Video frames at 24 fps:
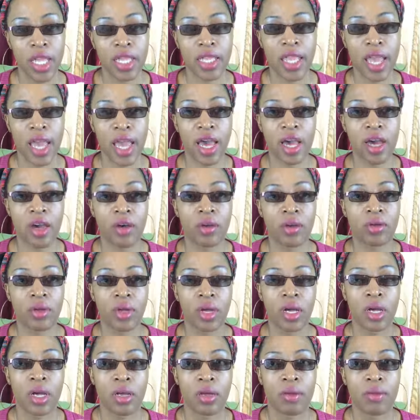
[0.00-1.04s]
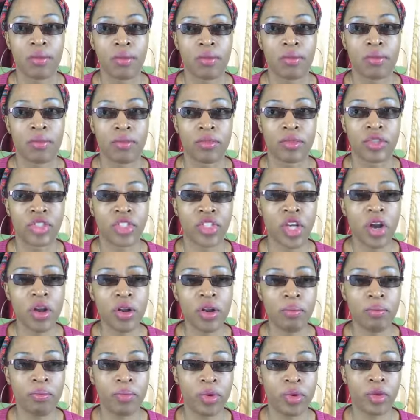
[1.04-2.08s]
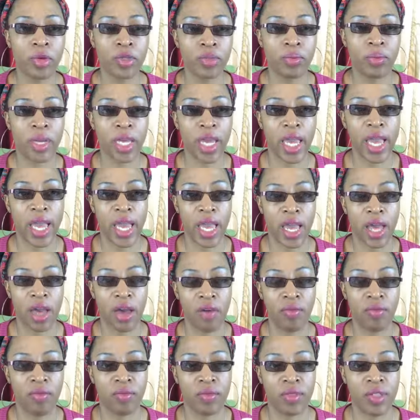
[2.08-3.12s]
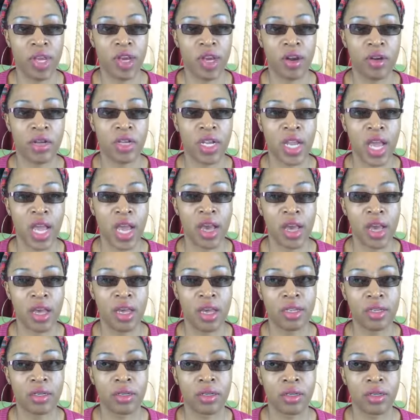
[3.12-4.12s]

Now certain books we have, they're not